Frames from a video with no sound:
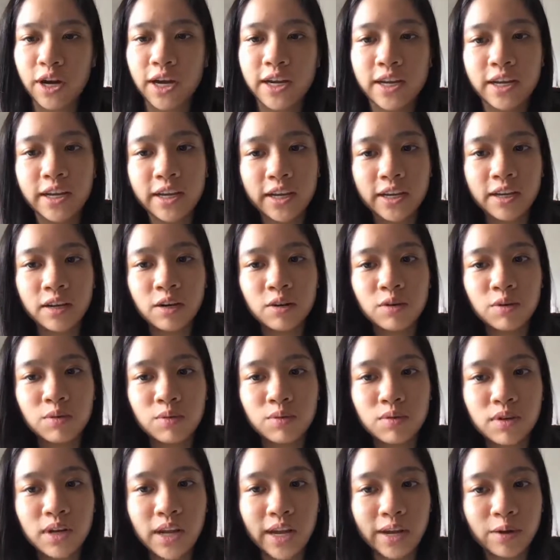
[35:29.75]
to
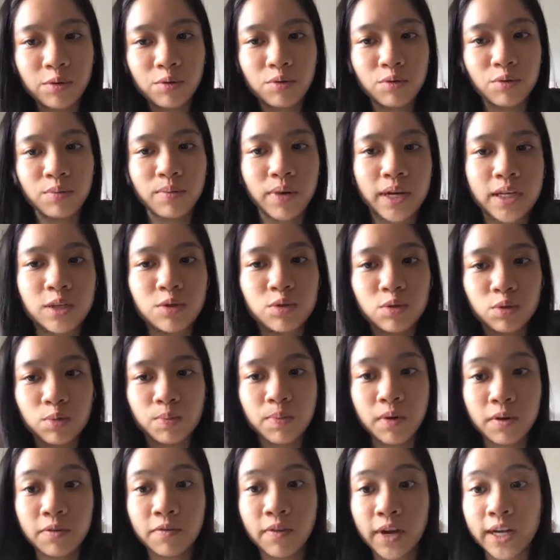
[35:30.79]
include like who my
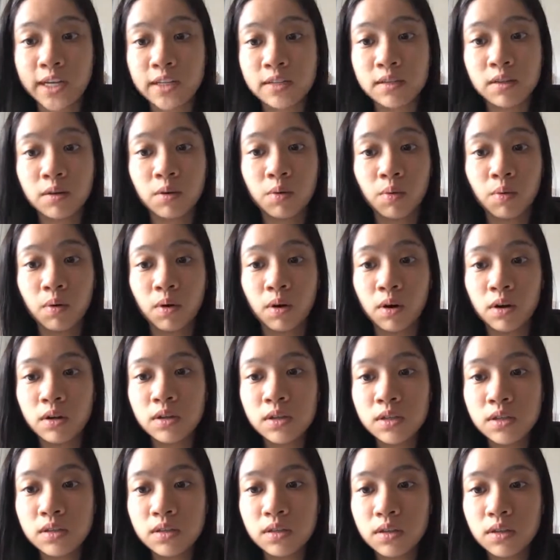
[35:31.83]
supervisor
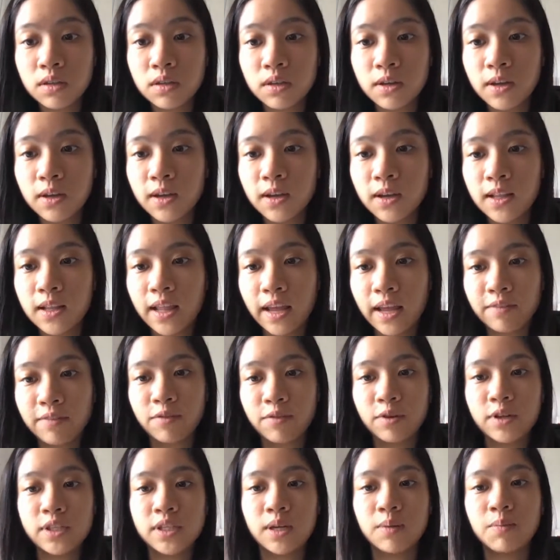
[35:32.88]
was.
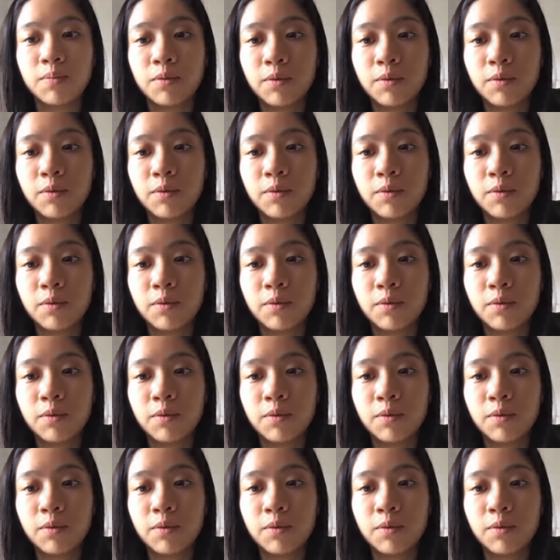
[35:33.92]
Like for example,